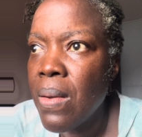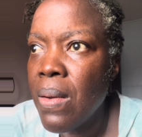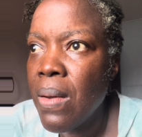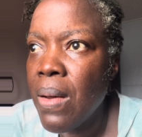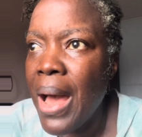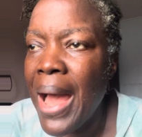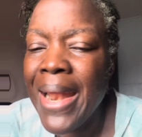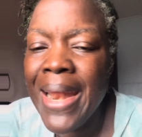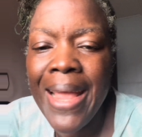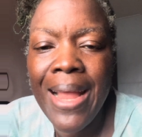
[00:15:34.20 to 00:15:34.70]

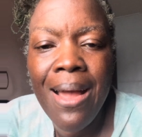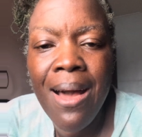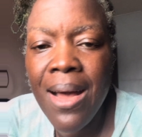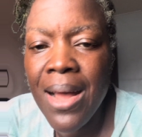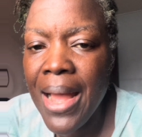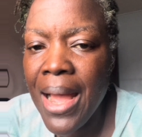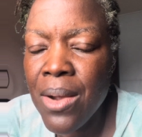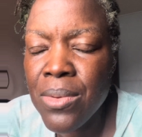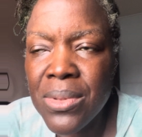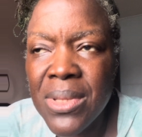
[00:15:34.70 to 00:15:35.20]

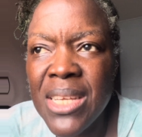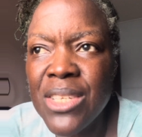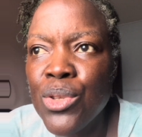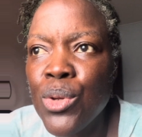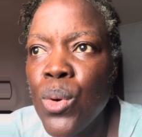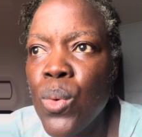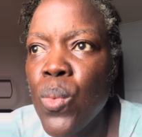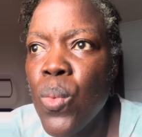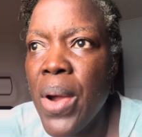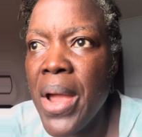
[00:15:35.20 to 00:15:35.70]
And there's
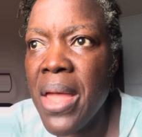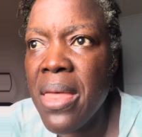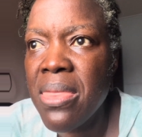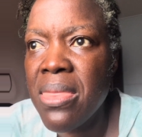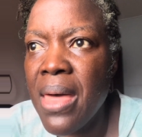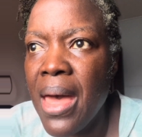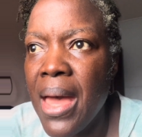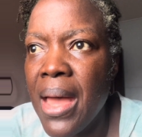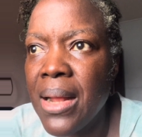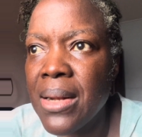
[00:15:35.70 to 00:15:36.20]
no way
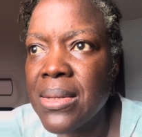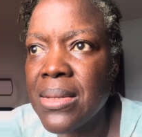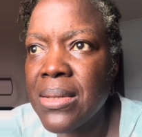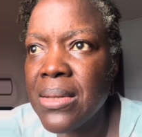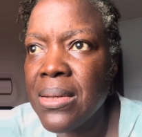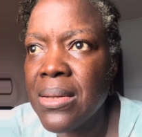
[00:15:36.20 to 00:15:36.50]
that,